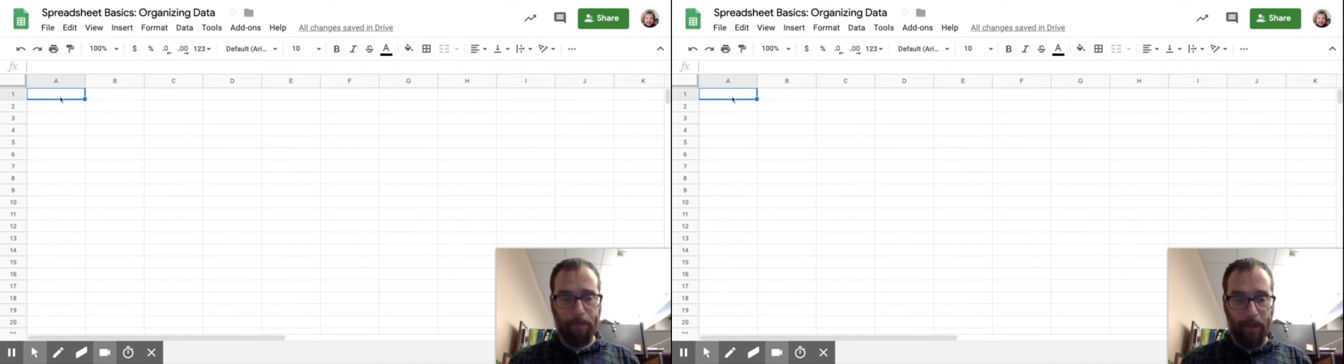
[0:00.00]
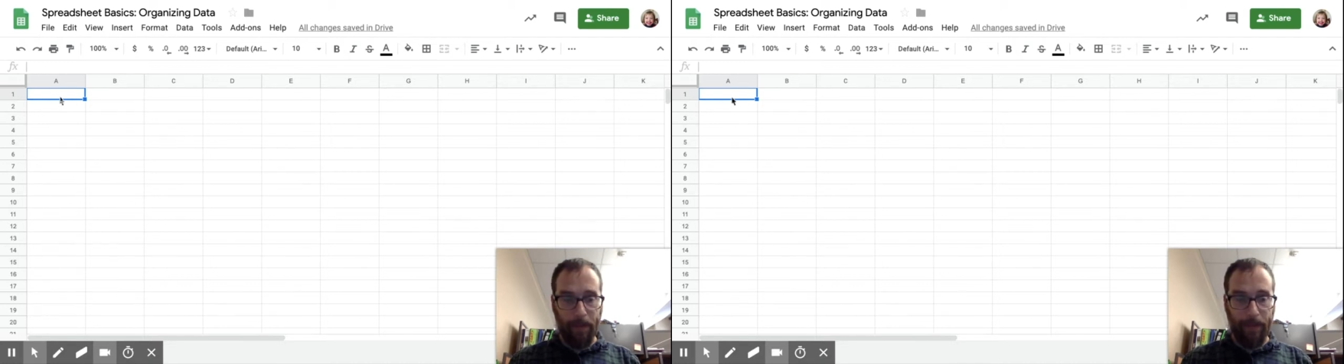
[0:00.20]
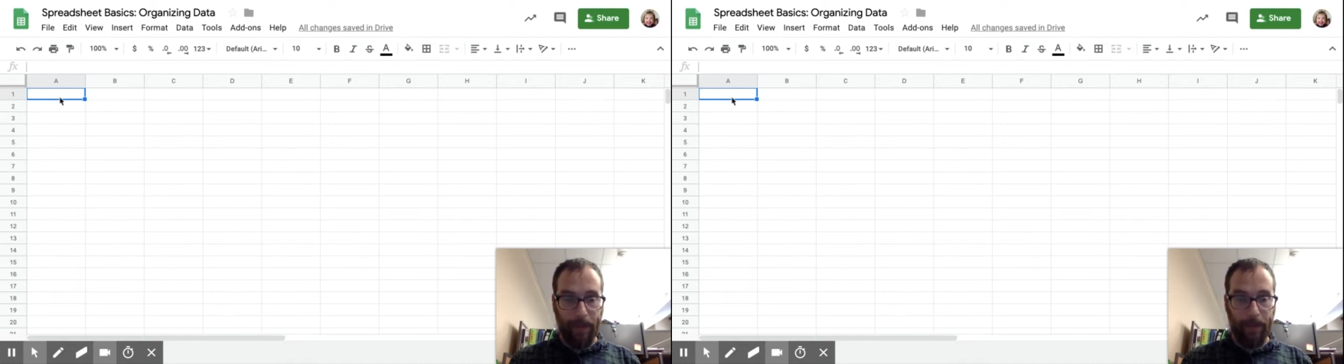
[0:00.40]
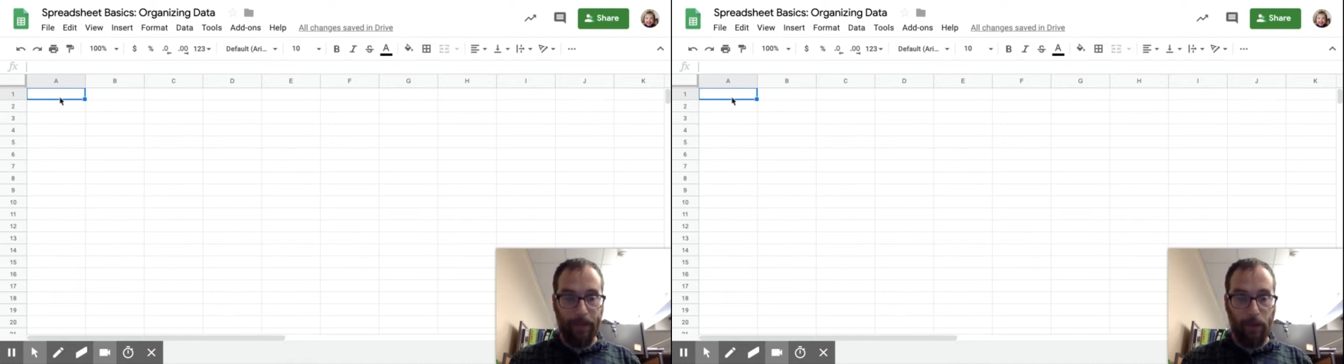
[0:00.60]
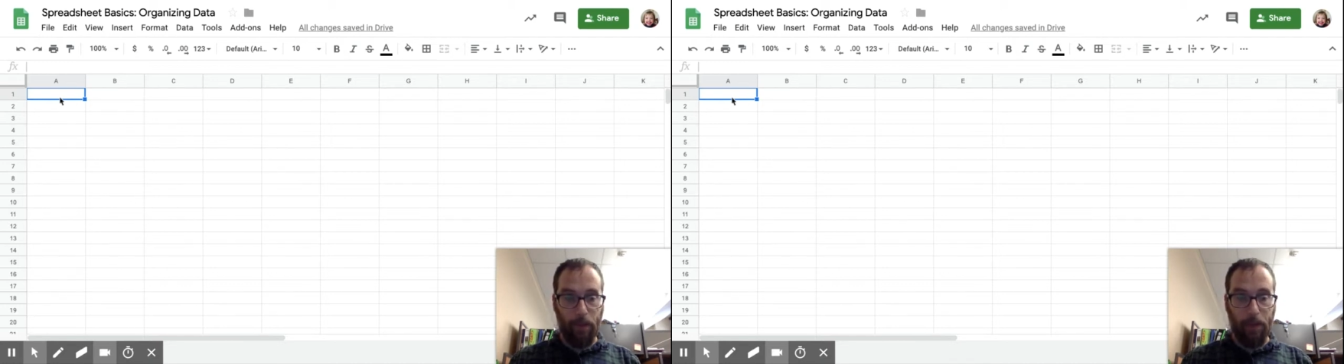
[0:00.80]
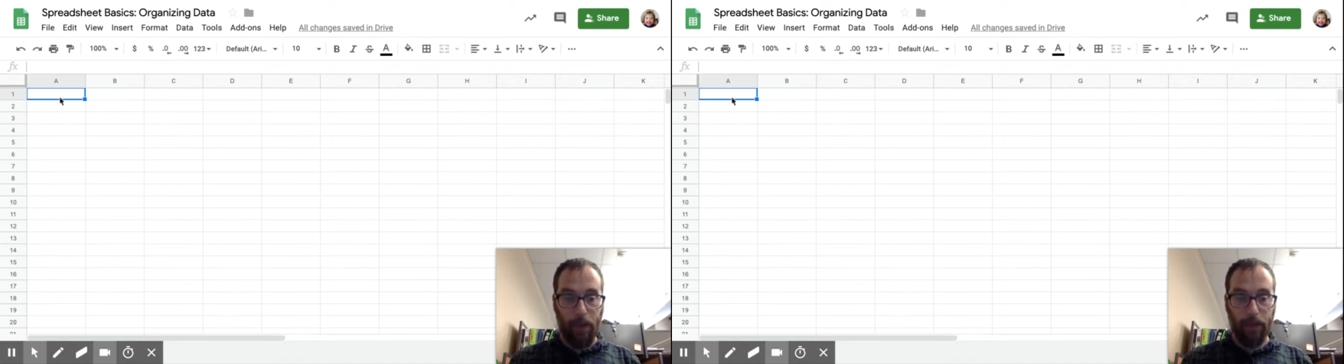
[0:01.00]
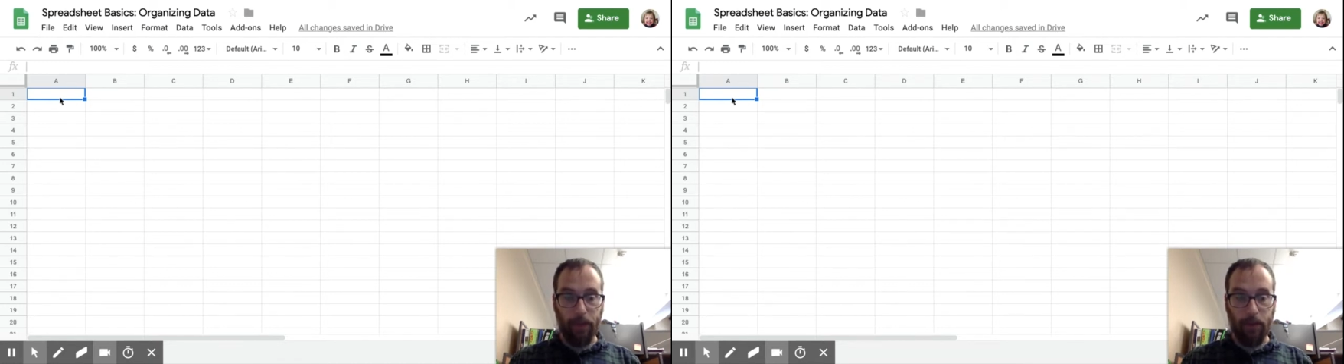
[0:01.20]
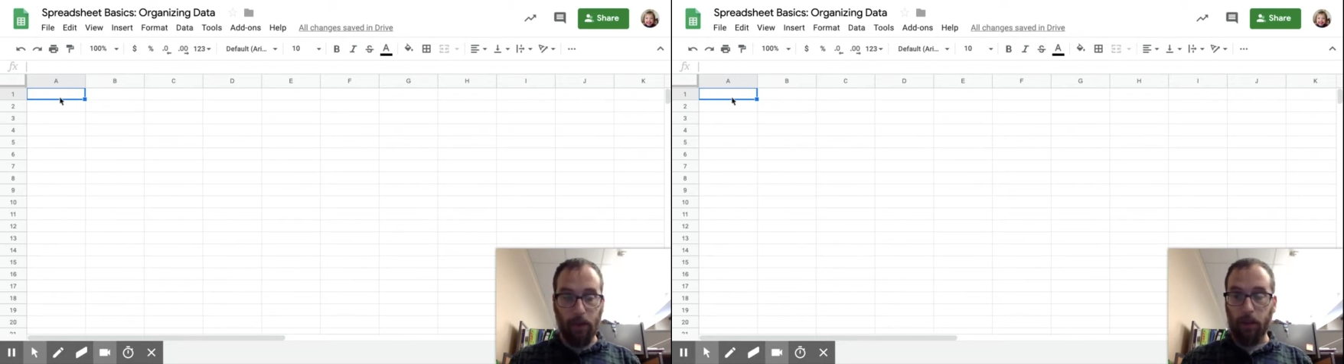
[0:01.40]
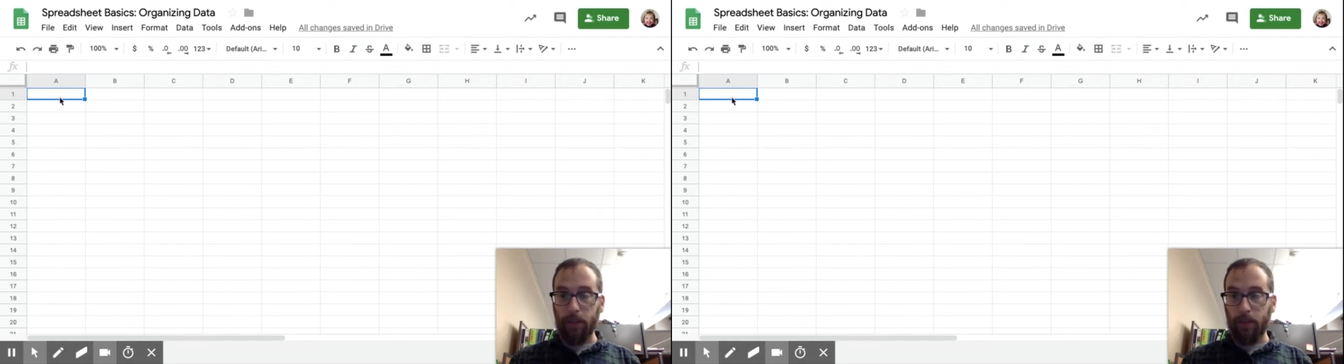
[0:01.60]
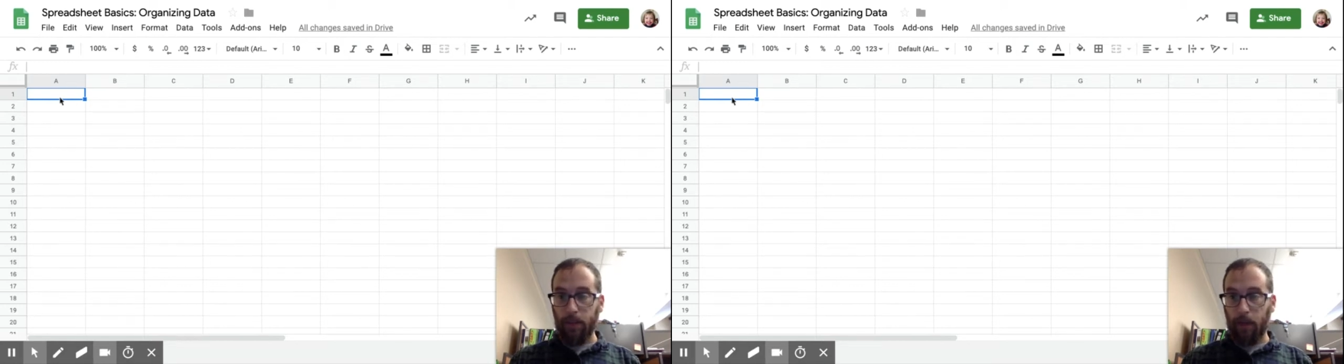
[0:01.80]
That little box is called a
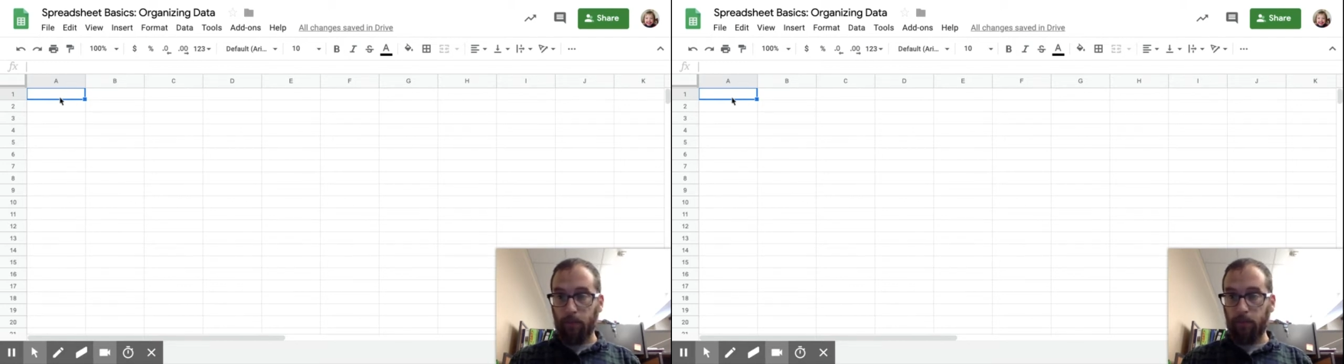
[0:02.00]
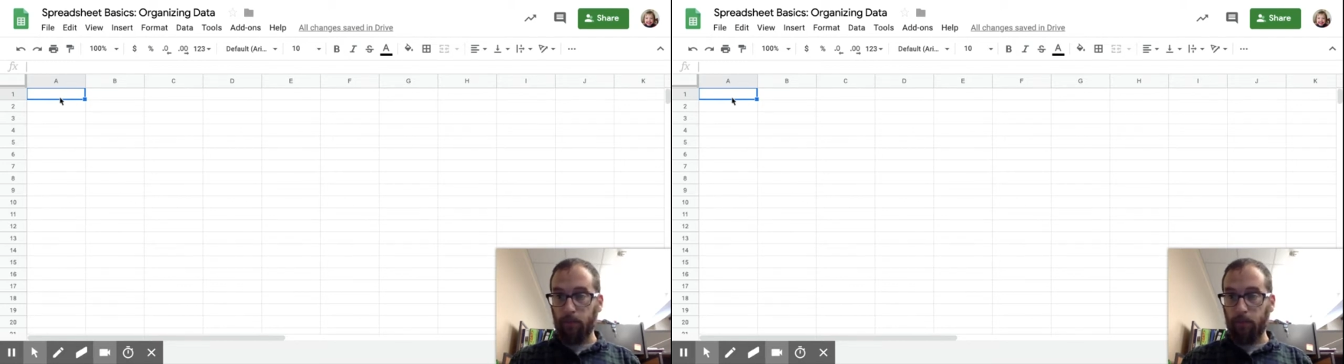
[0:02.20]
cell.